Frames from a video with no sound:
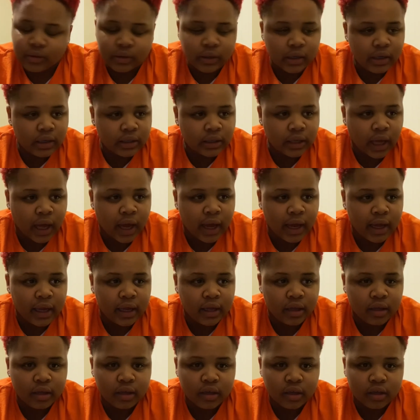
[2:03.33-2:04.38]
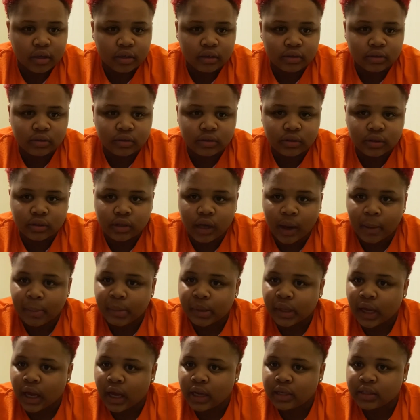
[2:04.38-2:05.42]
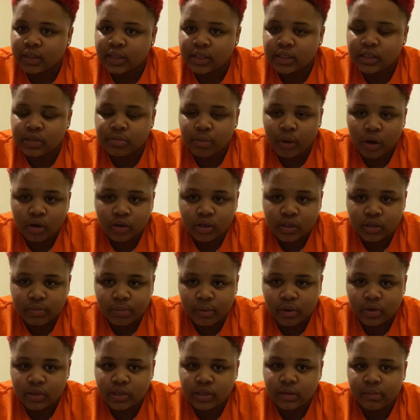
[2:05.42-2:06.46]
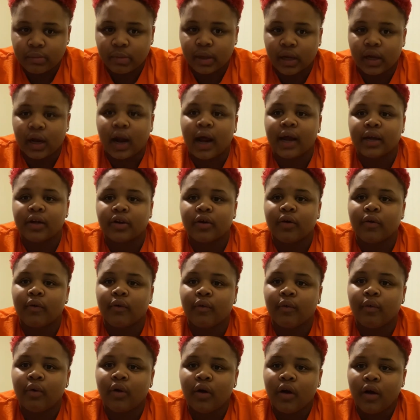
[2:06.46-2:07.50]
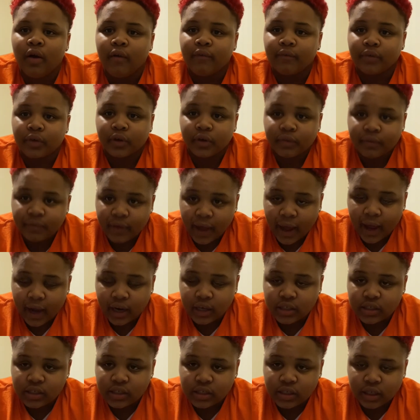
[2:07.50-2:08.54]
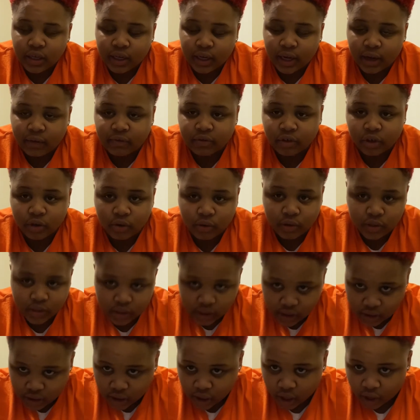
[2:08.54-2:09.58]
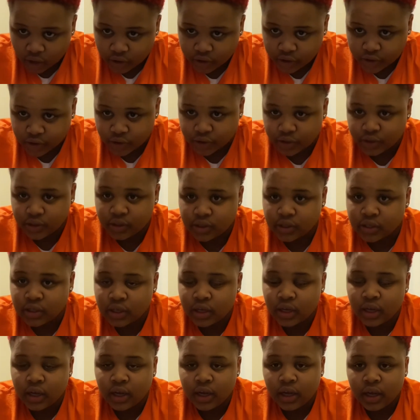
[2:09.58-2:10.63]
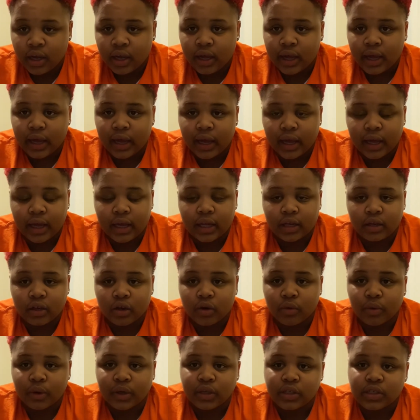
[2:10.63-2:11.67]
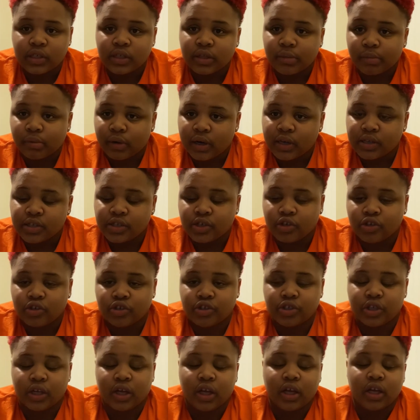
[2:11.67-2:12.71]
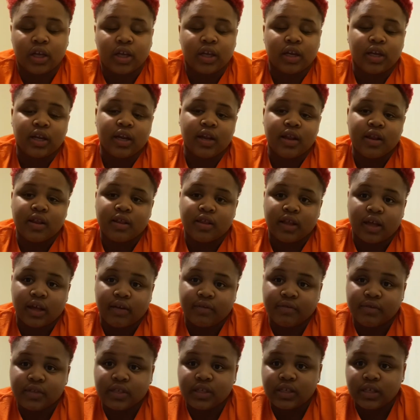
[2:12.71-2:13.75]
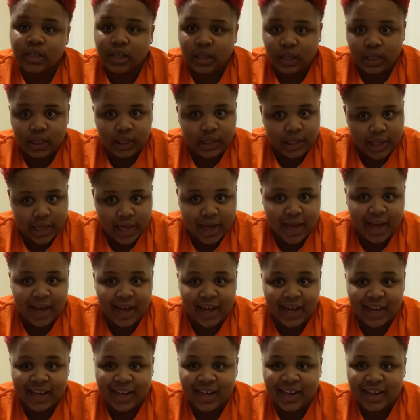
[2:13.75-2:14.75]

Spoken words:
Like, I'm not the smallest person, but I know for a fact, and after going to the doctors and going to the breast surgeon, they've seen that